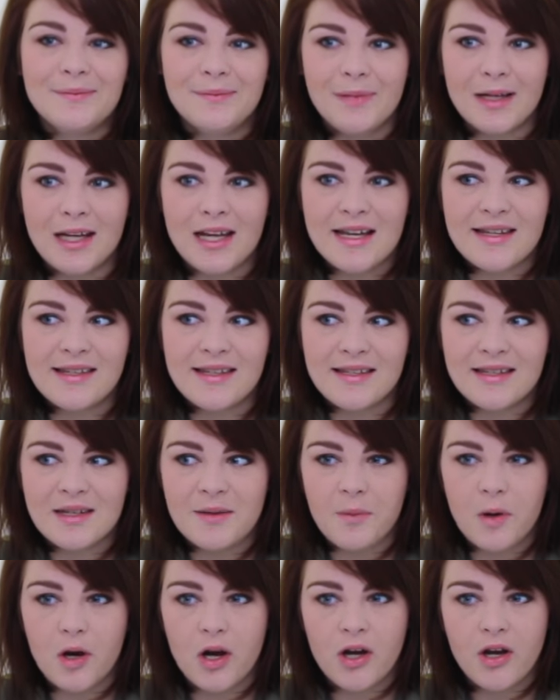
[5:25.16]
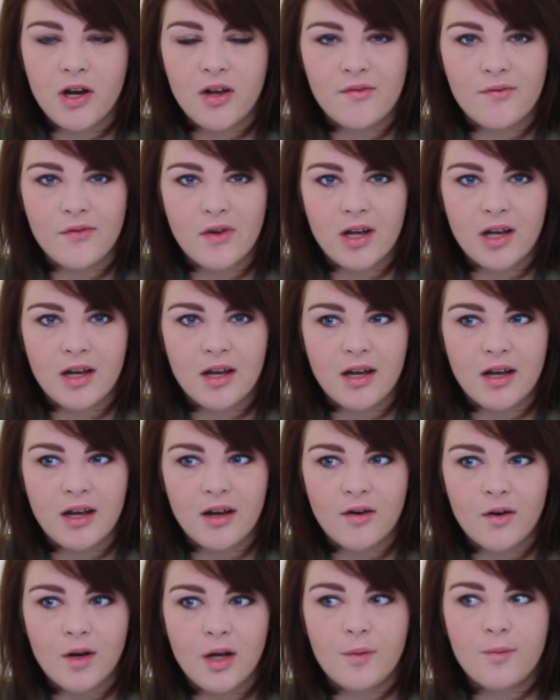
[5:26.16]
because it's a part of,
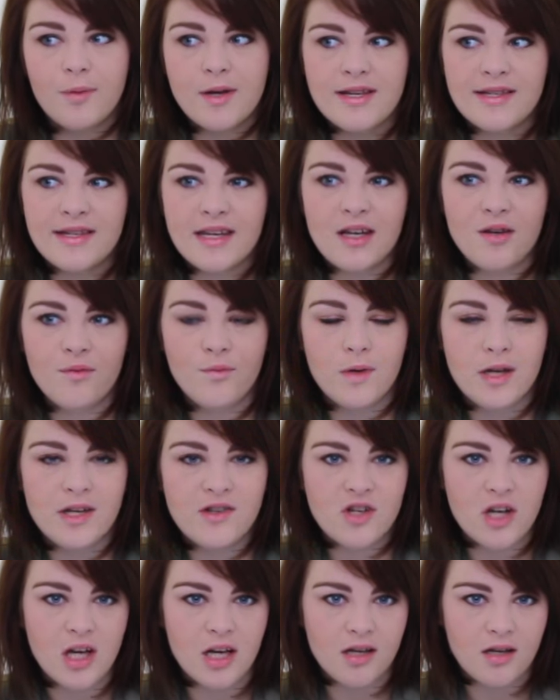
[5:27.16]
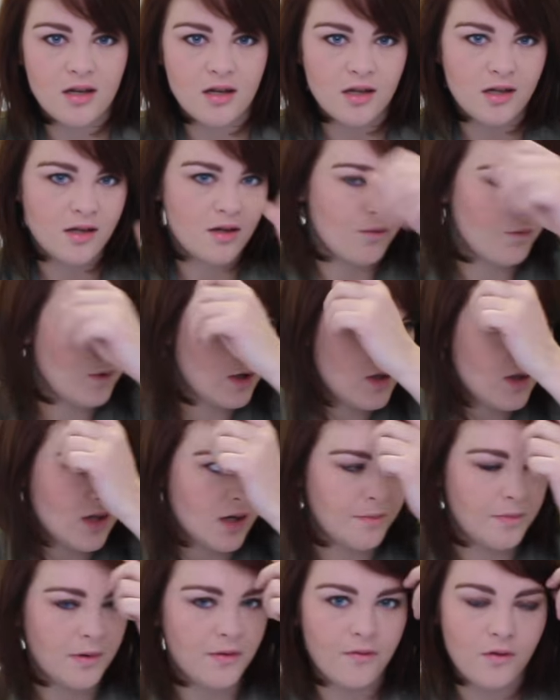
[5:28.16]
or it was in WeChat, the
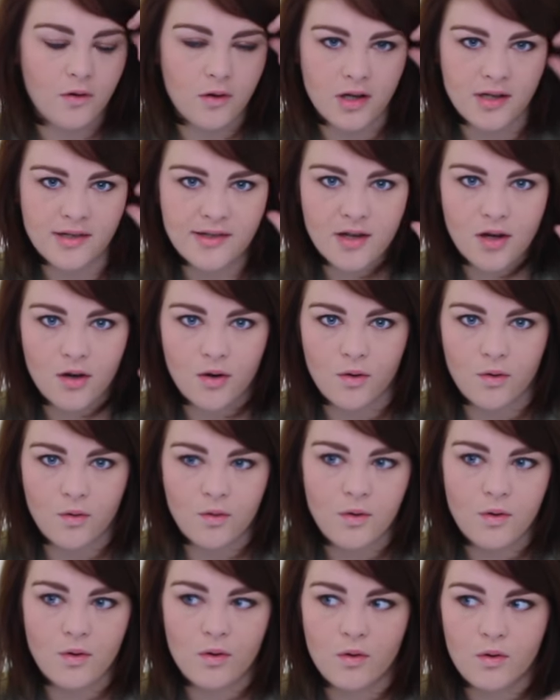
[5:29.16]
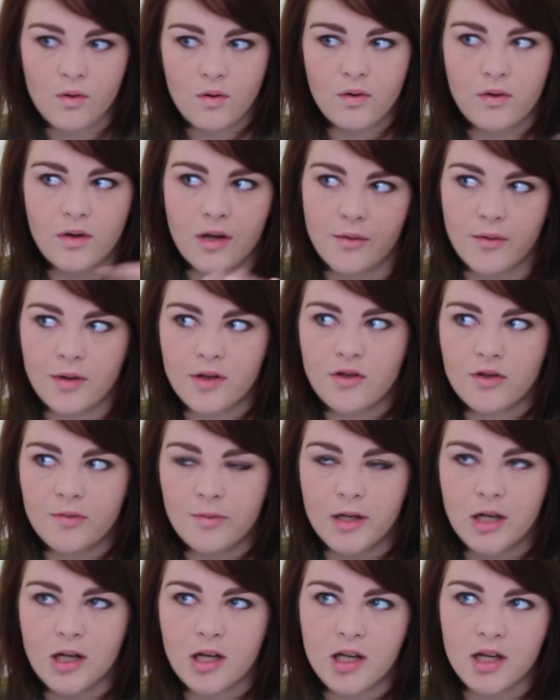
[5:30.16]
WeChat before, so that one should
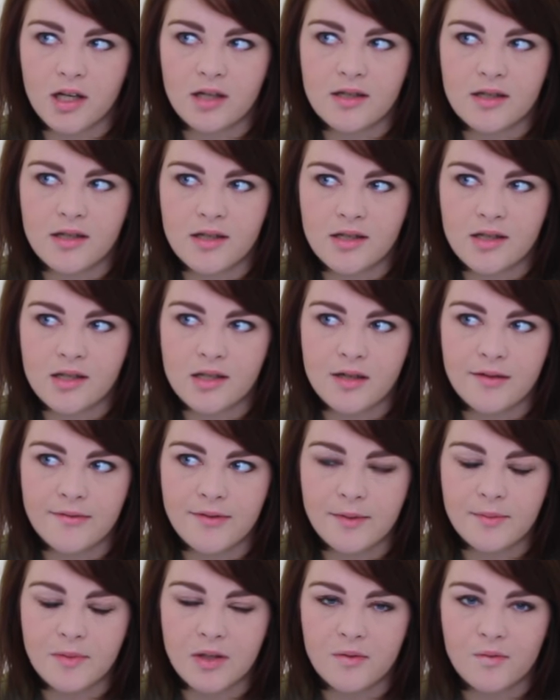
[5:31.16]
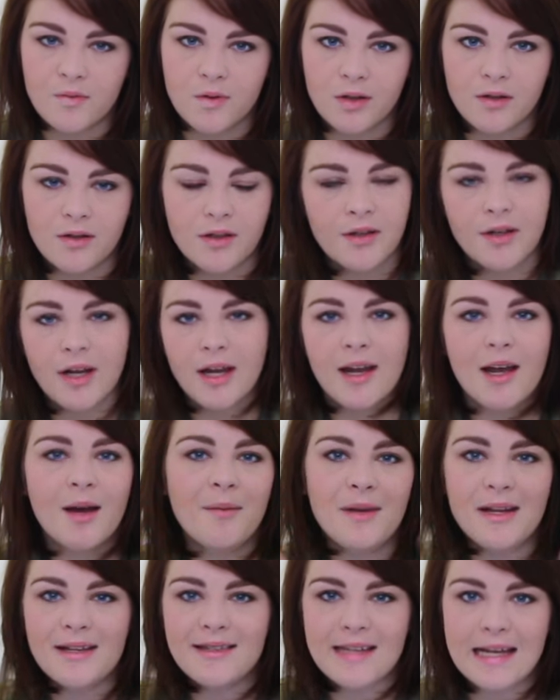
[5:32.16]
be connected, if I'm not wrong. OK,
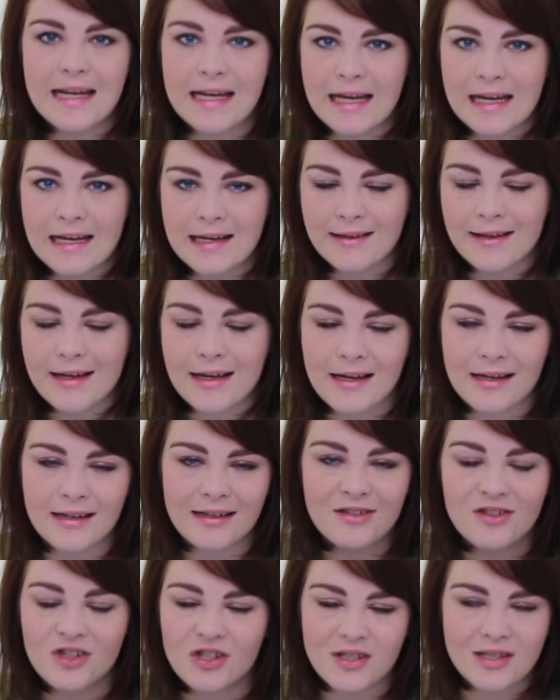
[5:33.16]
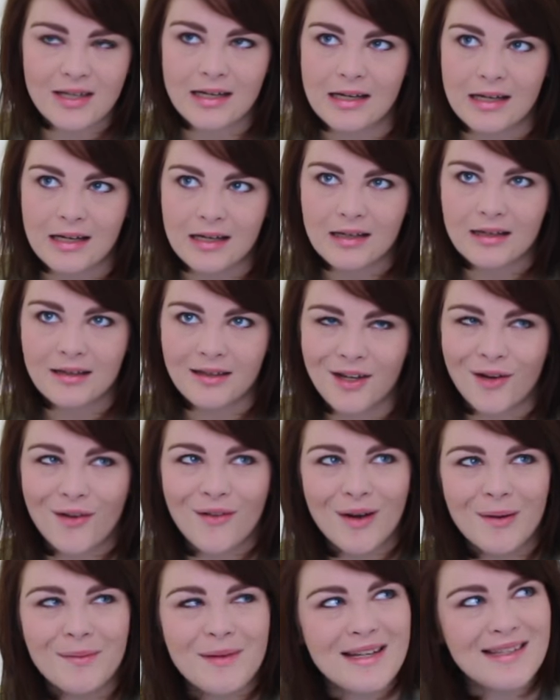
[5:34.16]
I'm not saying anything, just saying. No,
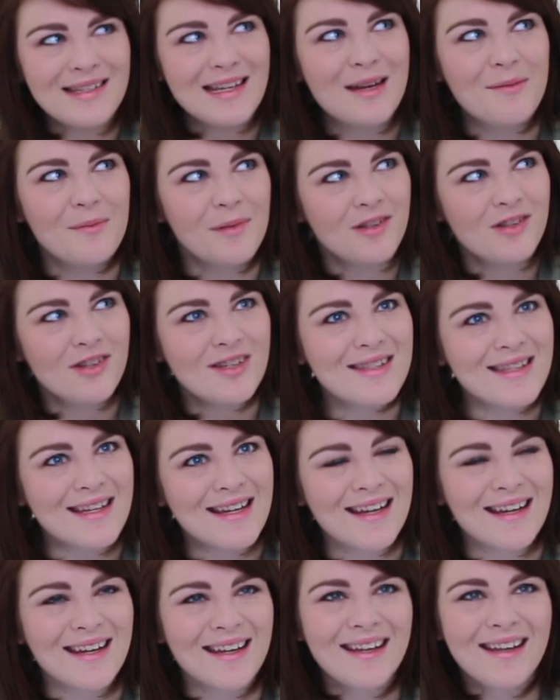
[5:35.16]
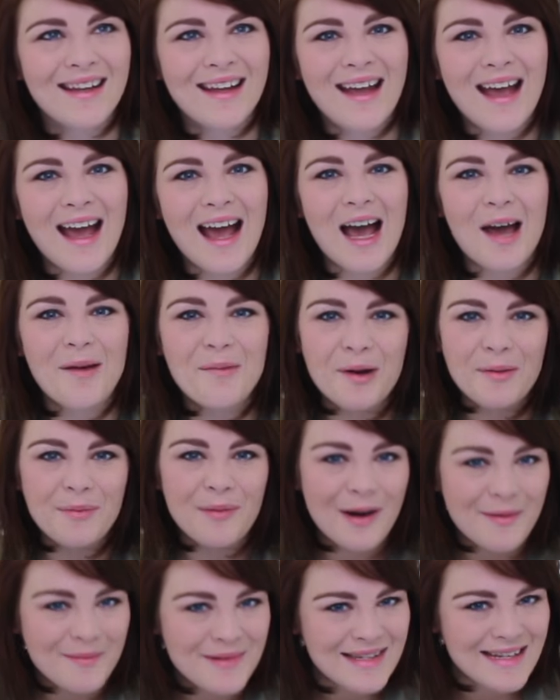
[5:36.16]
I'm not saying, but just saying. I'm not
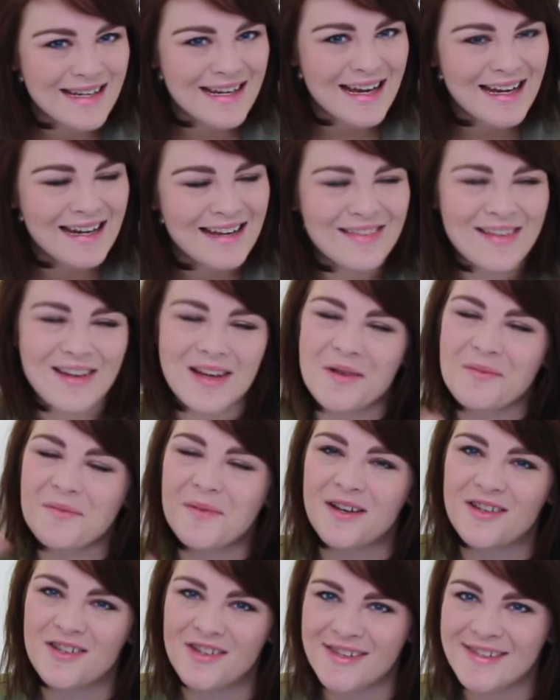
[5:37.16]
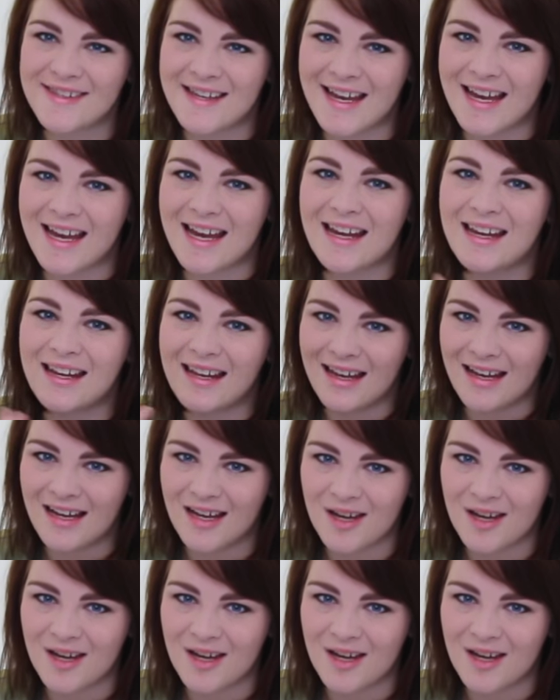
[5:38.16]
promising anything, but just saying.